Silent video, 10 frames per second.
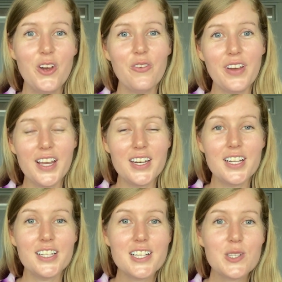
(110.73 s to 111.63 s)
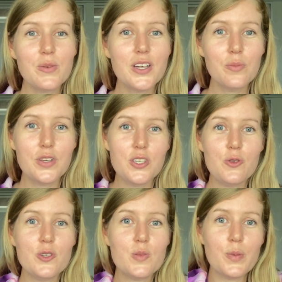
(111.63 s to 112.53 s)
right? In this one, we
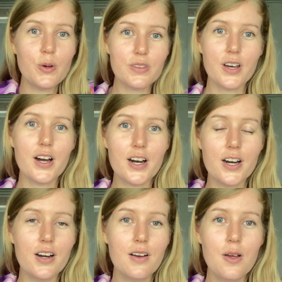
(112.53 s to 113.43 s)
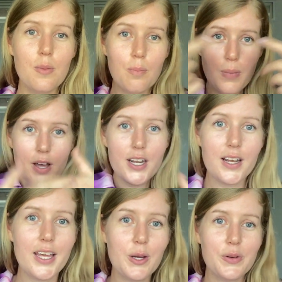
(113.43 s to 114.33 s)
use both our body
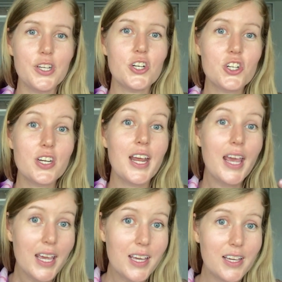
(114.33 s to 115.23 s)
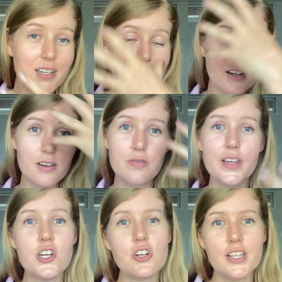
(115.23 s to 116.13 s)
language and our
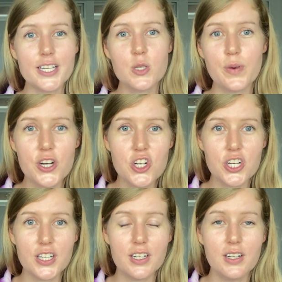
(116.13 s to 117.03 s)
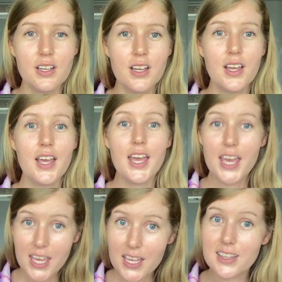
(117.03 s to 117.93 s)
facial expression
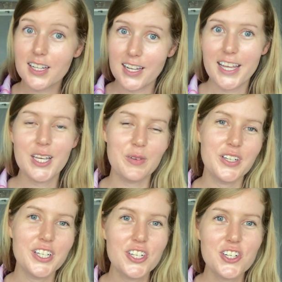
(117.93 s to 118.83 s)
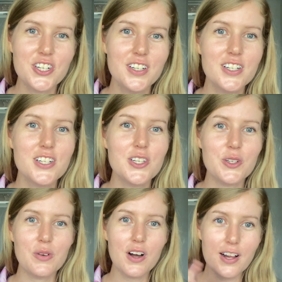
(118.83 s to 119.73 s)
and the language
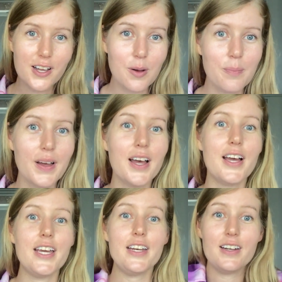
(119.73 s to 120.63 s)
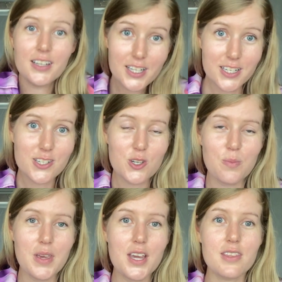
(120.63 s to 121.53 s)
to all combine to
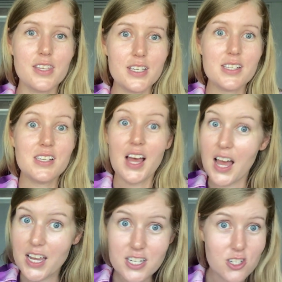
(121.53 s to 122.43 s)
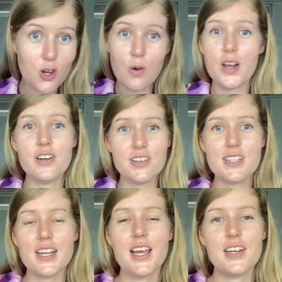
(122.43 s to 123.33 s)
make this I don't
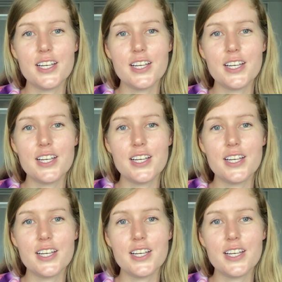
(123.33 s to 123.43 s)
understand